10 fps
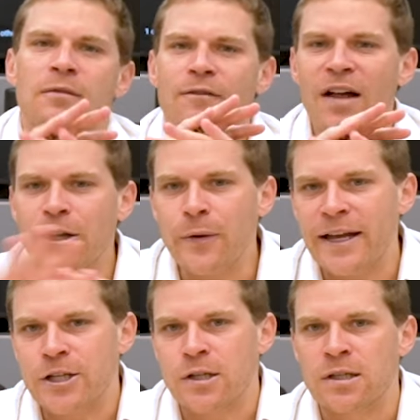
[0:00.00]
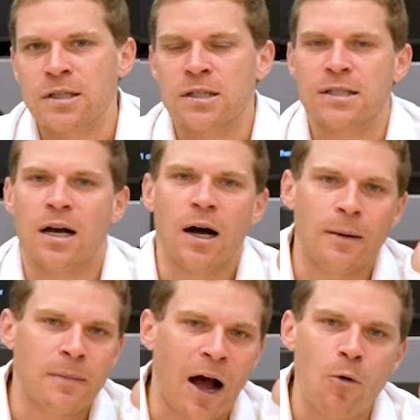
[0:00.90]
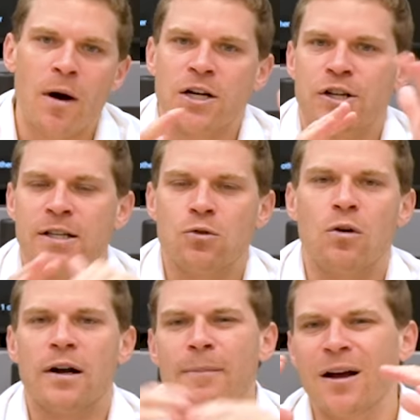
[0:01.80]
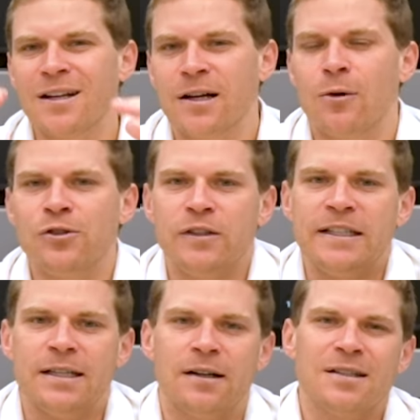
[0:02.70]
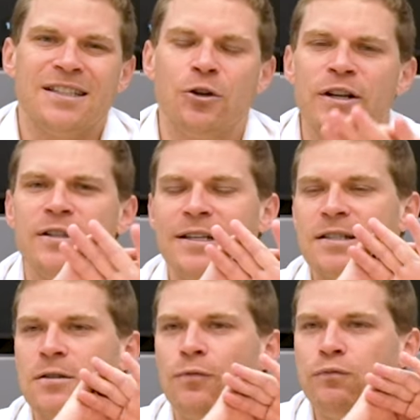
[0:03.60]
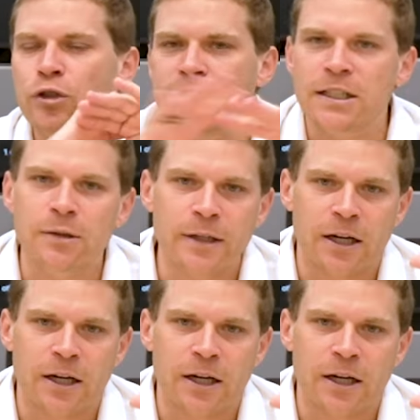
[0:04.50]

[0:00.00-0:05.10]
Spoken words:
Valuations, how much, and so on. I'm not going to go into details. This is really, really